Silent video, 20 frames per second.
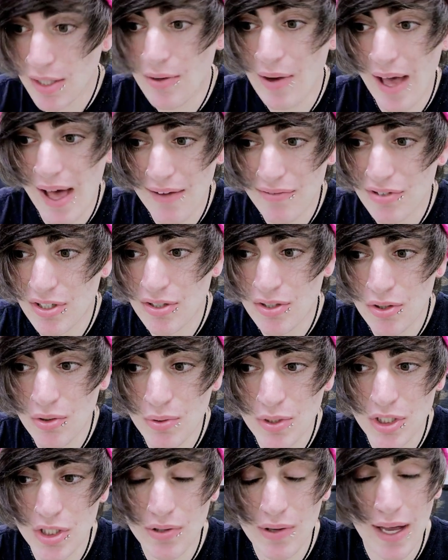you have to do
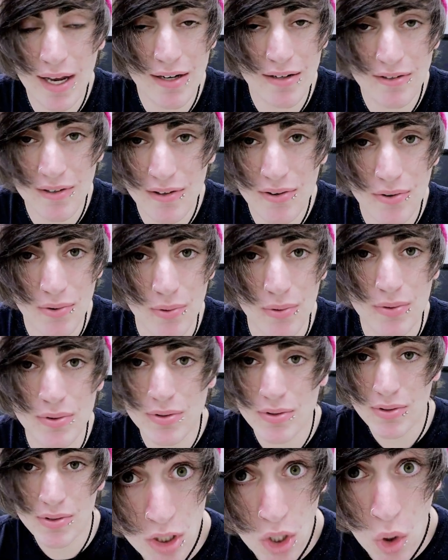what you got to do.
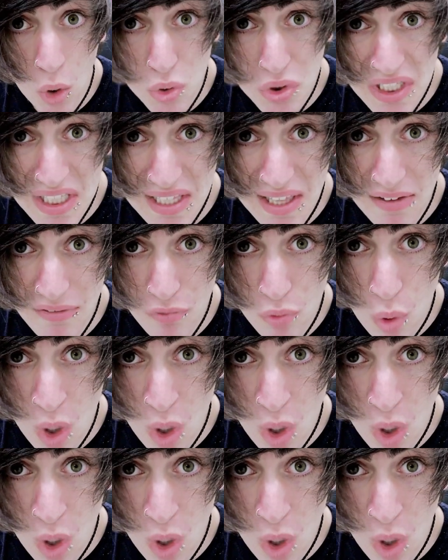You only live